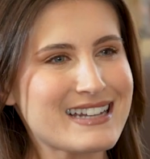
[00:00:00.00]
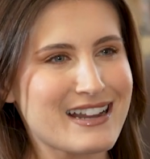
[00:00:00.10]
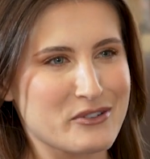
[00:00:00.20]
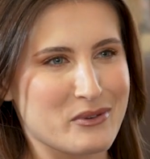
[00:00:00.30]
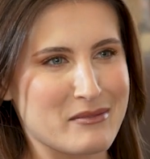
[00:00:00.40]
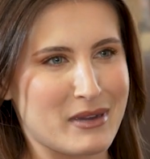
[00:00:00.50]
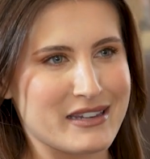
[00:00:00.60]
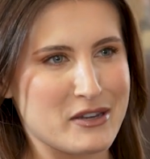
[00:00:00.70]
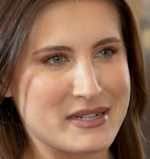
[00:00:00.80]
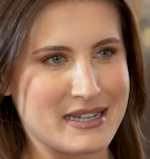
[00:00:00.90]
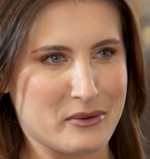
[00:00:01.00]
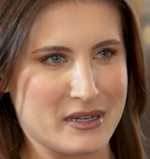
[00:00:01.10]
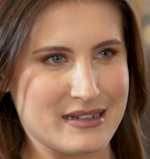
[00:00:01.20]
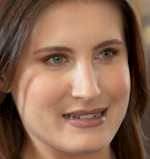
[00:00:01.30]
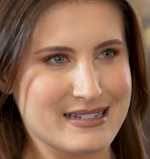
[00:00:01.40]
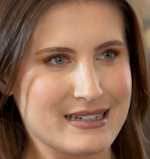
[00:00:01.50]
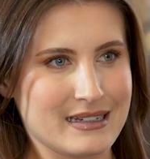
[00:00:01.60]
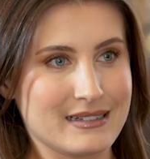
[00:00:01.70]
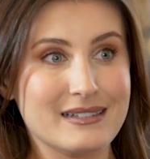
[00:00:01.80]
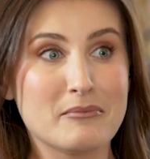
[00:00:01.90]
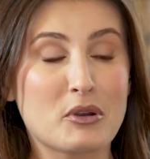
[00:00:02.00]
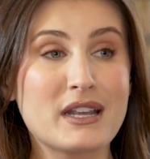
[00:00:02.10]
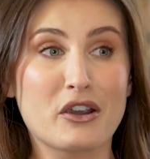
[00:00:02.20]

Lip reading: start talking about US equities. Pretty